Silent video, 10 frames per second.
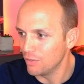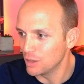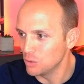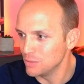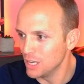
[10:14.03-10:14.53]

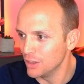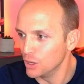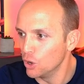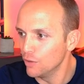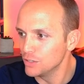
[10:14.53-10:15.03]
That's what I'm telling you.
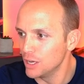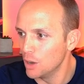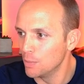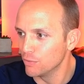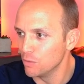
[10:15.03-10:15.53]
The Gulf's now
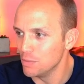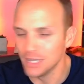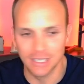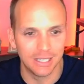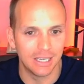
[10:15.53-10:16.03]
open for
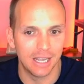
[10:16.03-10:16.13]
business.